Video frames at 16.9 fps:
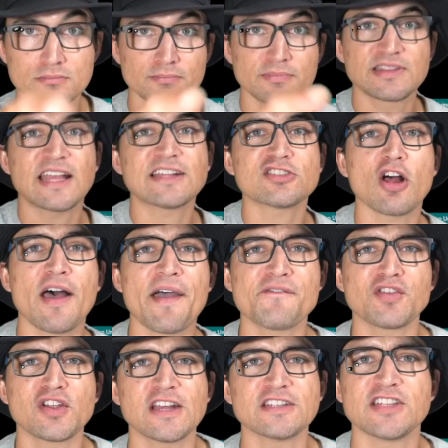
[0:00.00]
But that's all I have
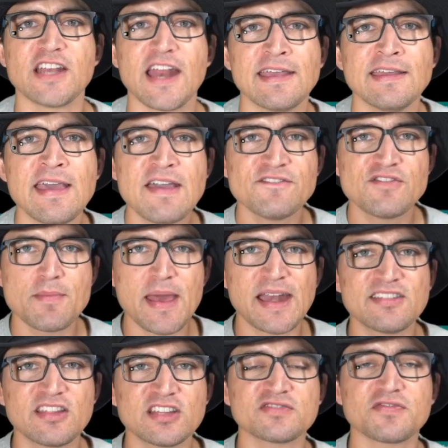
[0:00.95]
for you guys today. If you made
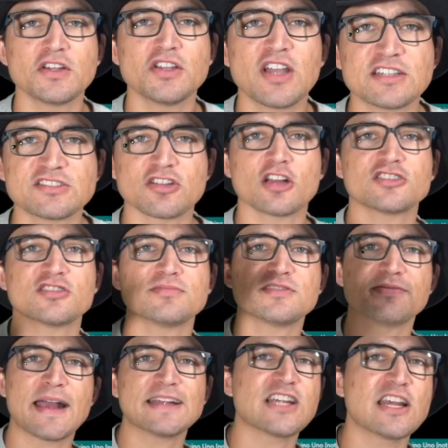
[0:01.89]
it this far, you guys are awesome.
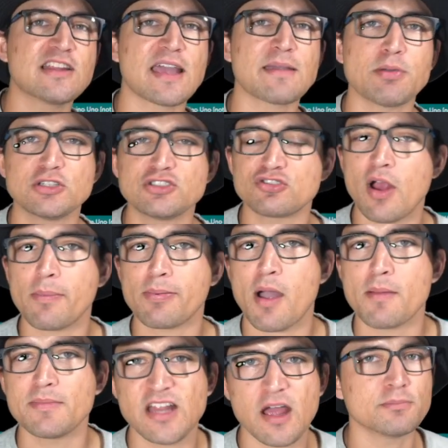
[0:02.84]
Smash that like button, drop a
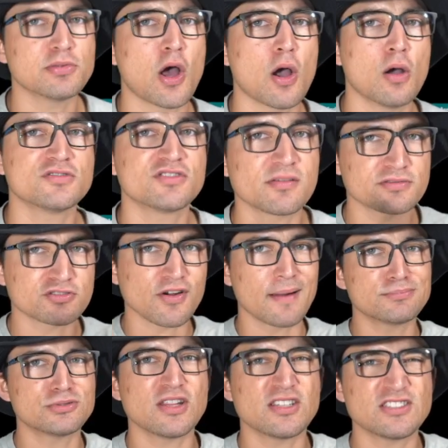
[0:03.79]
comment down below,
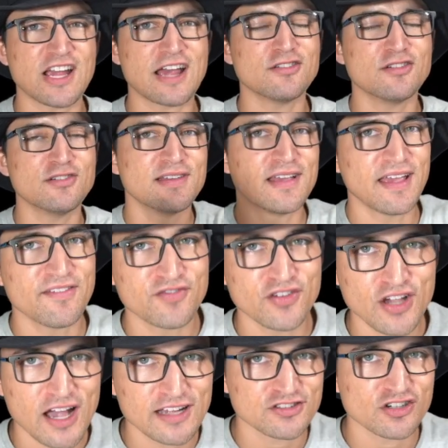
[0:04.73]
subscribe to the channel if you
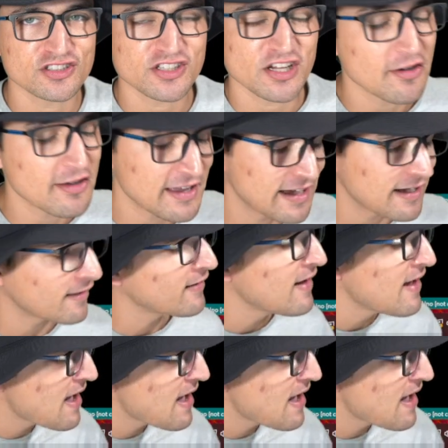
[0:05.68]
guys are still here.